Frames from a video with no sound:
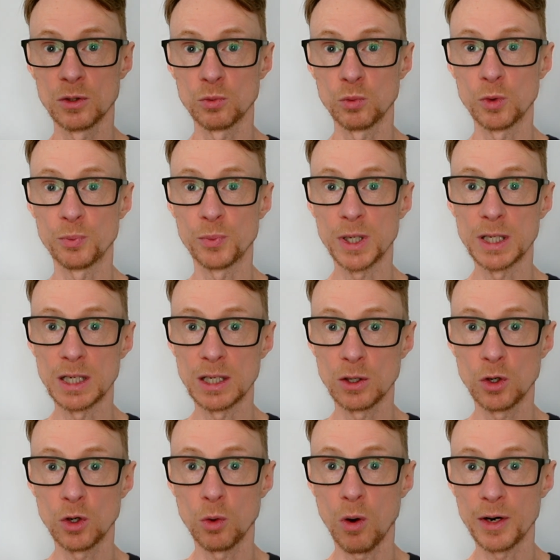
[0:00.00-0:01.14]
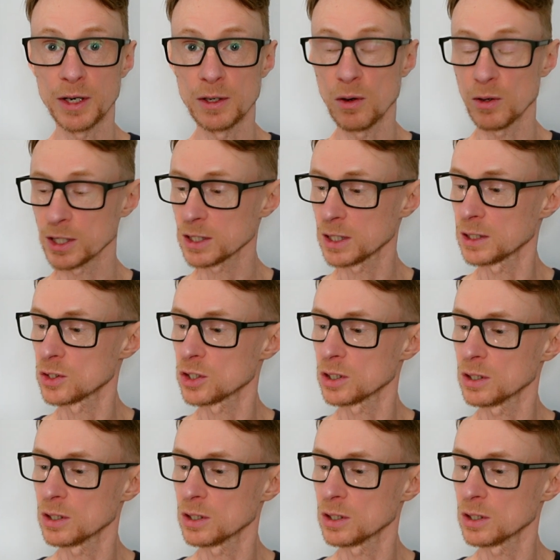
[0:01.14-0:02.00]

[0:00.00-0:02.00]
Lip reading: would be quite a nice thing to